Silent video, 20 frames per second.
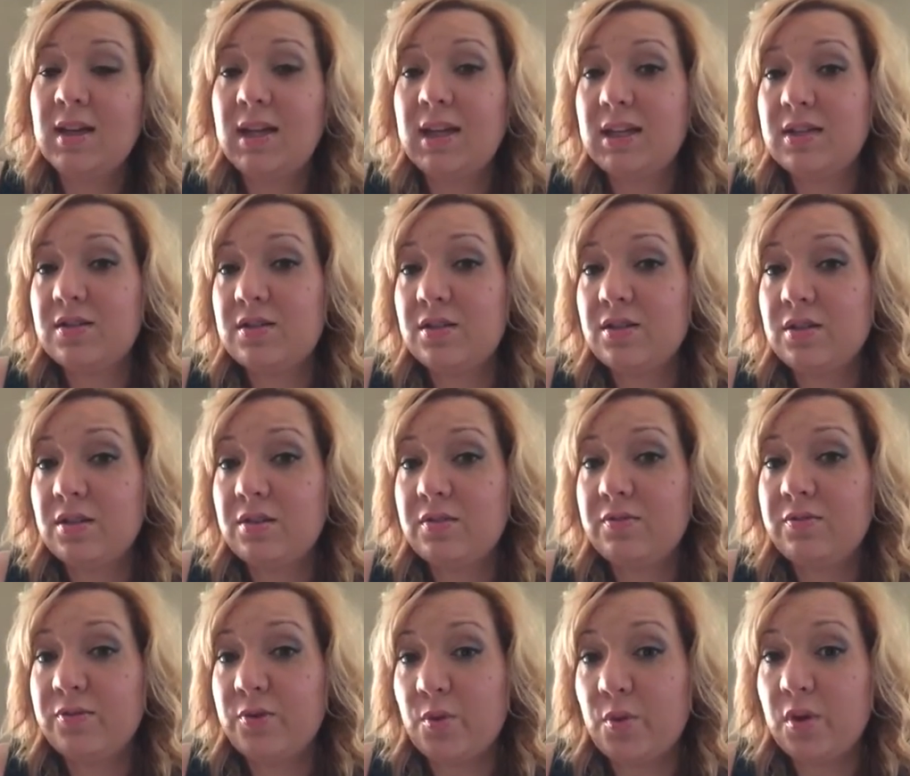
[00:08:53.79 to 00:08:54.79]
it took
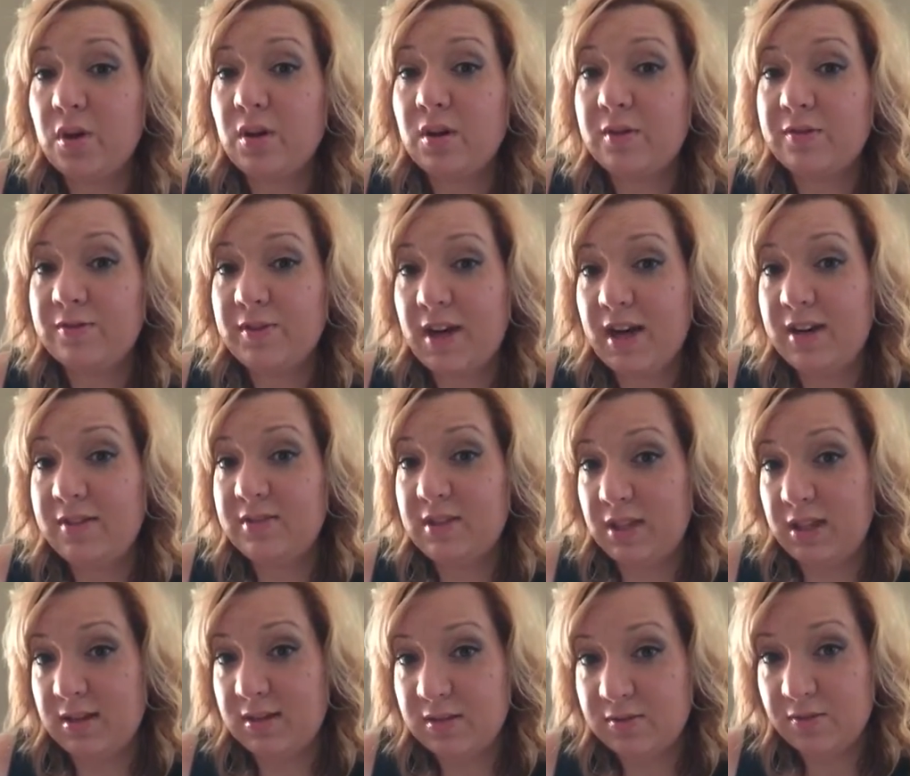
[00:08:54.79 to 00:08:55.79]
4 or 5
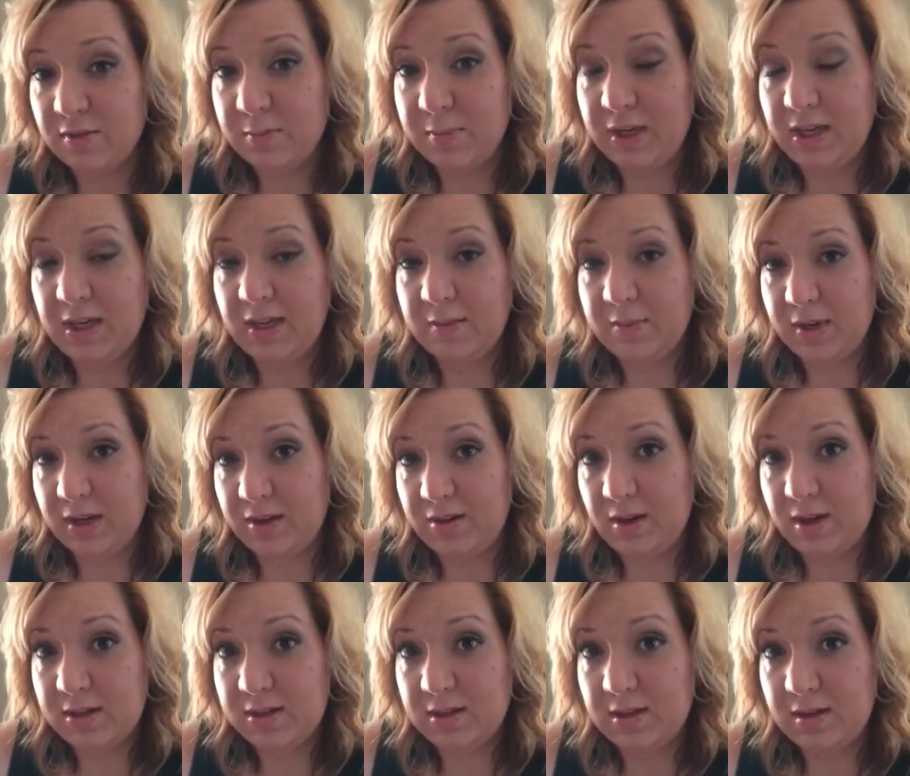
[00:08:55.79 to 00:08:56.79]
days for me to get my
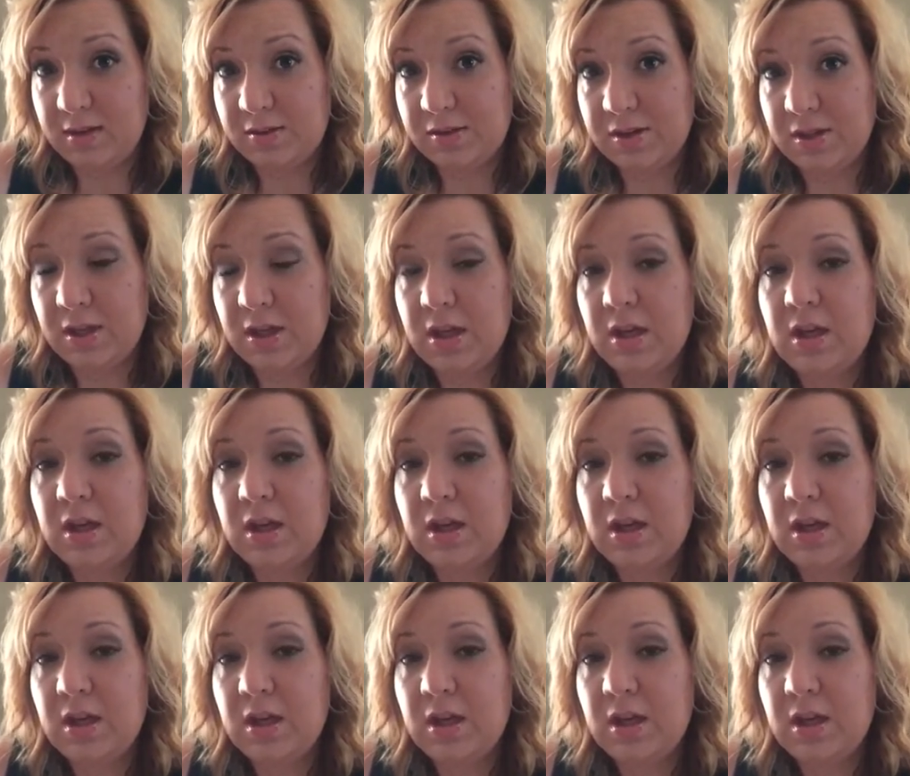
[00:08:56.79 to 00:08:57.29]
crosshairs.